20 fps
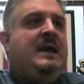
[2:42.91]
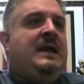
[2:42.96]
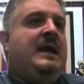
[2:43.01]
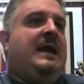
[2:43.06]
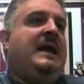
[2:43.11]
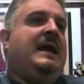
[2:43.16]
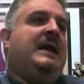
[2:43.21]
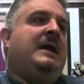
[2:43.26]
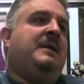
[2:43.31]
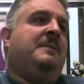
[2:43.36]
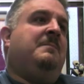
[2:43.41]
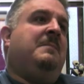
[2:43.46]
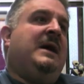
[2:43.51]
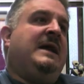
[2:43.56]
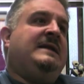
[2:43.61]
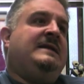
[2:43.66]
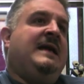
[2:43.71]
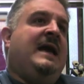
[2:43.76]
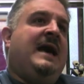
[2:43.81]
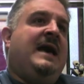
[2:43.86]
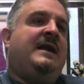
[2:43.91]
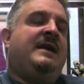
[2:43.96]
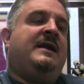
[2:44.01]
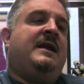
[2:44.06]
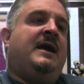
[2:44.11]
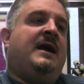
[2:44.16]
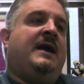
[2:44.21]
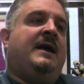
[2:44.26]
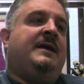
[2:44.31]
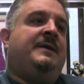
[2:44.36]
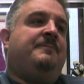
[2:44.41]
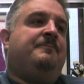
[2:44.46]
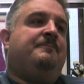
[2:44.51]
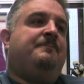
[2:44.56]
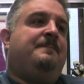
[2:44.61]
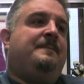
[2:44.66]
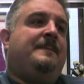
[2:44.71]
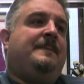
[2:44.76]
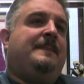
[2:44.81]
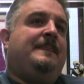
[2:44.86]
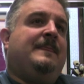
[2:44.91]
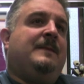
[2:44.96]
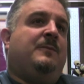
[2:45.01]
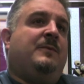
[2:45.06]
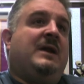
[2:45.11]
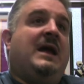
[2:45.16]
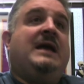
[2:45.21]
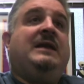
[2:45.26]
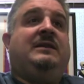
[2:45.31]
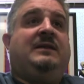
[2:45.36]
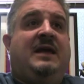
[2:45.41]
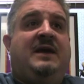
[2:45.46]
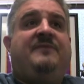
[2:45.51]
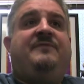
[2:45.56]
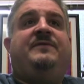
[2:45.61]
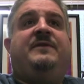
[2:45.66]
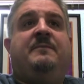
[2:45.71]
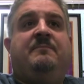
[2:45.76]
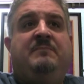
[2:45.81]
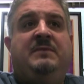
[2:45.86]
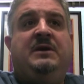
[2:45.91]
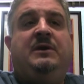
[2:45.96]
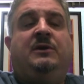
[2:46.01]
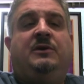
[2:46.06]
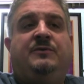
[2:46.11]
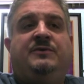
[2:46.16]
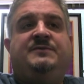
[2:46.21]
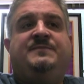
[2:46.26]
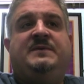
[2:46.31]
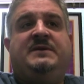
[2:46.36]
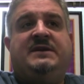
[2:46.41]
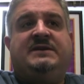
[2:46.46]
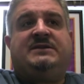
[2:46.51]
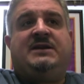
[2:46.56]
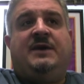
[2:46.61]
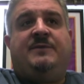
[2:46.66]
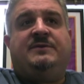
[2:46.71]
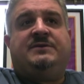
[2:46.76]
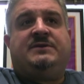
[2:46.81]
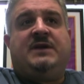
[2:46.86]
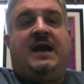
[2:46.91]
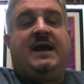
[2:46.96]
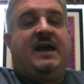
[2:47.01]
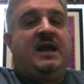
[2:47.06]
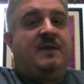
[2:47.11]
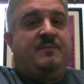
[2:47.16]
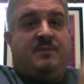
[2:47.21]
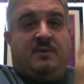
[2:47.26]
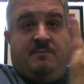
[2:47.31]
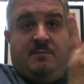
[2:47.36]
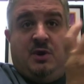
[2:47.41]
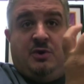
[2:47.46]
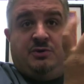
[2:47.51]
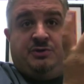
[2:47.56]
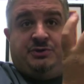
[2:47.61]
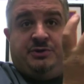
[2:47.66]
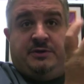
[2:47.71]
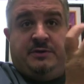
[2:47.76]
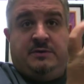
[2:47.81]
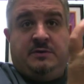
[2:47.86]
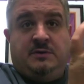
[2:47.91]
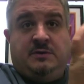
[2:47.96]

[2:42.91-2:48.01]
And my dad and I, when I left the mill, it was because I got a promotion